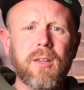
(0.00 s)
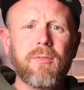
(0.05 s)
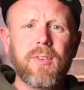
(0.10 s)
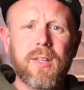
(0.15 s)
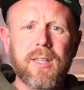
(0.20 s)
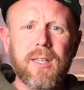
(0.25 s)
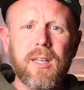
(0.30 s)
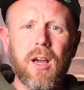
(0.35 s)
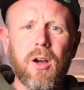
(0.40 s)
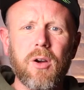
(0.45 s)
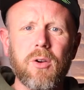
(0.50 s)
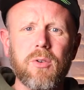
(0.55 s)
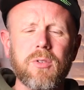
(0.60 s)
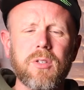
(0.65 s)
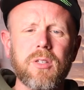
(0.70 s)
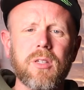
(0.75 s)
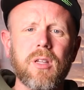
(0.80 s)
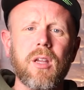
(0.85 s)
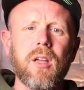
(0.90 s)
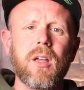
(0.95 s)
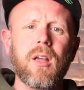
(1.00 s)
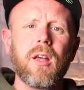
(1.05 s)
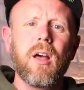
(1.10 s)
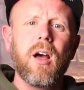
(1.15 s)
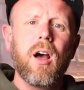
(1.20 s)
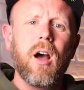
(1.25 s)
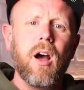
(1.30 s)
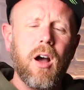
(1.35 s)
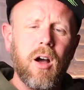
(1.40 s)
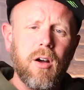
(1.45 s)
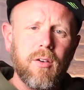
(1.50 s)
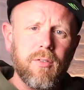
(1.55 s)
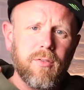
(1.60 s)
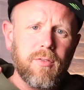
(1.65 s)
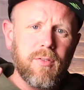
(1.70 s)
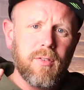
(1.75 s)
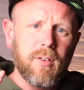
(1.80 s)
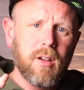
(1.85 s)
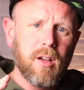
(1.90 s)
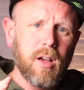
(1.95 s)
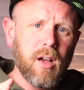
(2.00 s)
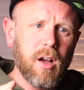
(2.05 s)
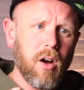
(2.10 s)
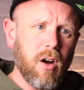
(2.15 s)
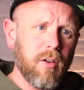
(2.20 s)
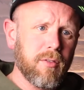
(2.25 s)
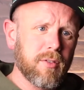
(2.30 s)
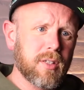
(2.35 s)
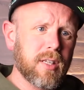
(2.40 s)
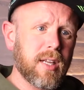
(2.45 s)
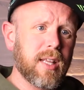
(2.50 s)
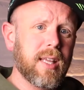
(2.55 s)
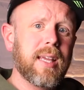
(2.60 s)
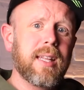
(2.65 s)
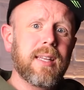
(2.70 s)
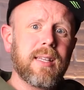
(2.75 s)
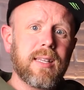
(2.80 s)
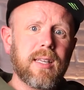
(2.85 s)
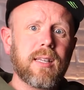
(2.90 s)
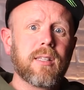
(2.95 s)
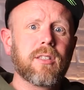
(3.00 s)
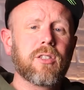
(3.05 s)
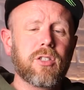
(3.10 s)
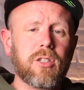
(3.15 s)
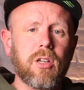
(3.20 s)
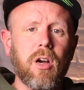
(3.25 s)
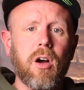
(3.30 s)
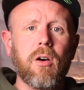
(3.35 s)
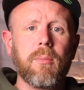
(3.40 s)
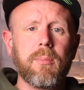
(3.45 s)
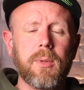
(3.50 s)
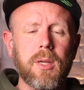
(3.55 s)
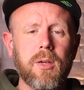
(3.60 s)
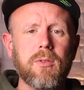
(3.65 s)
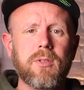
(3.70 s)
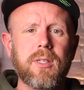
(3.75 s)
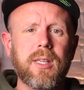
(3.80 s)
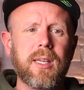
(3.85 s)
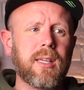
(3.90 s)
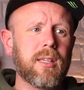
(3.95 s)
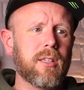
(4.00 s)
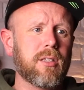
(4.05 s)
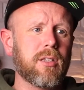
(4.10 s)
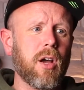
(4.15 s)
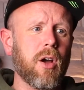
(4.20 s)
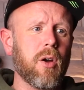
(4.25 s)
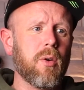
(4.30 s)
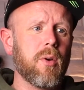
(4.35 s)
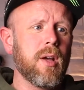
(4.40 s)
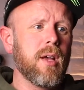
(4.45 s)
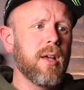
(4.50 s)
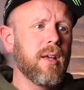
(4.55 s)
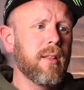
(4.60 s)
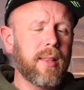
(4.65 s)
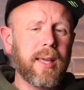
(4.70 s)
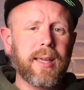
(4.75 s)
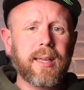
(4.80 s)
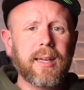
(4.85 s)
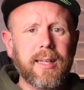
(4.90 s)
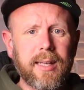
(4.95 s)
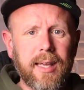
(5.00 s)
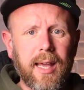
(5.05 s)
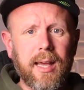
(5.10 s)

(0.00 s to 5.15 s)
videos of obviously Indian style music. So they're going to